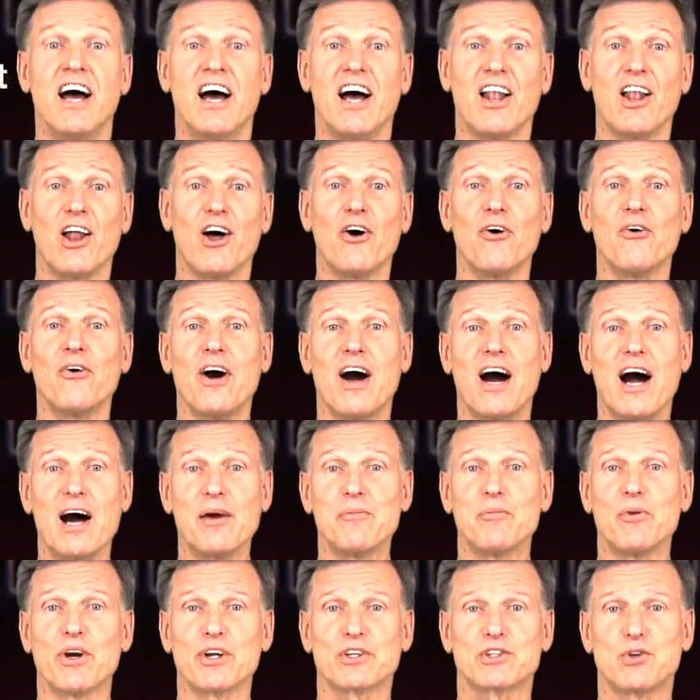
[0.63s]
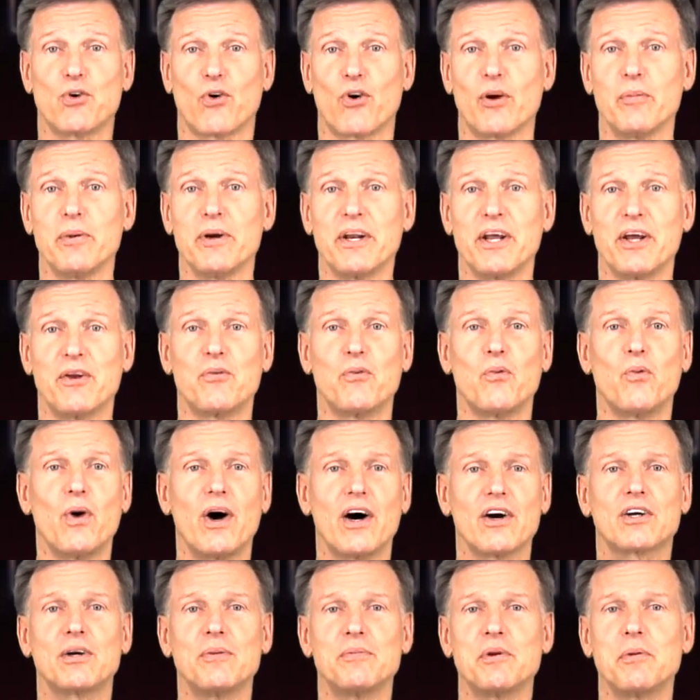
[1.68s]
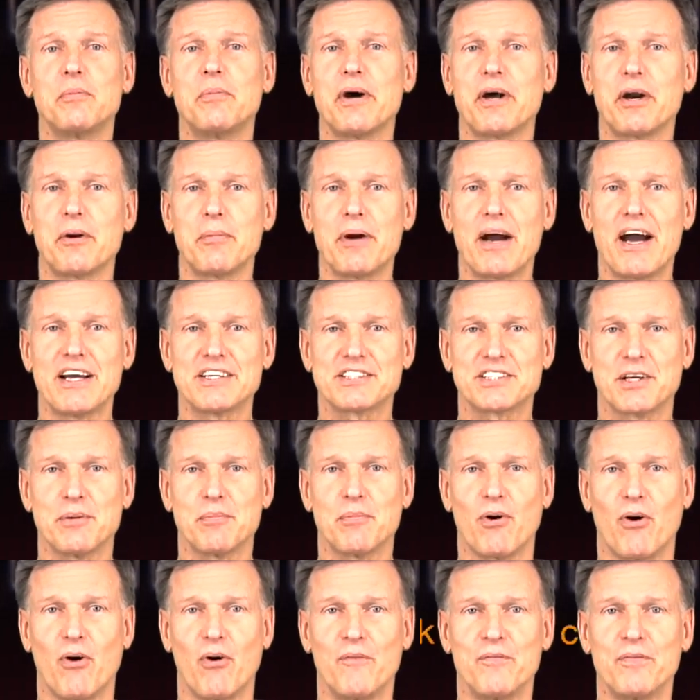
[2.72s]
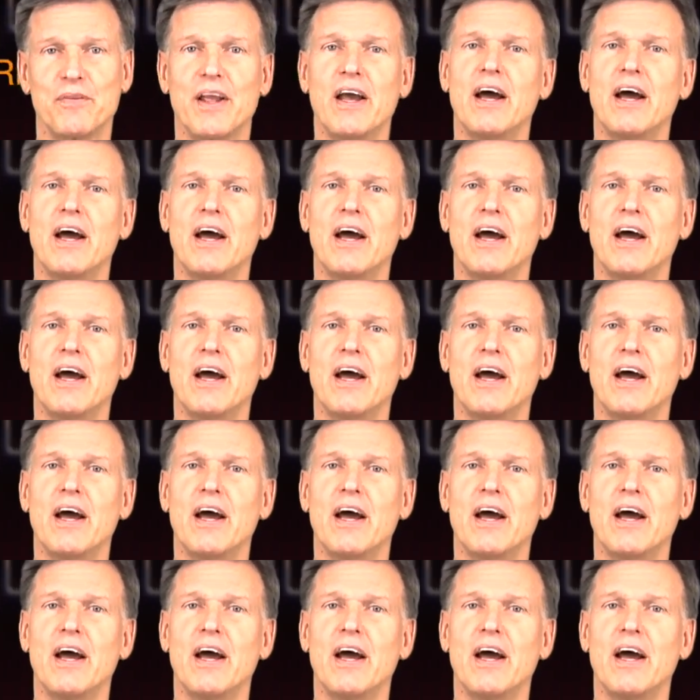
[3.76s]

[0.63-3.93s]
Hello, I'm Rick Torbett, and welcome to Better Basketball.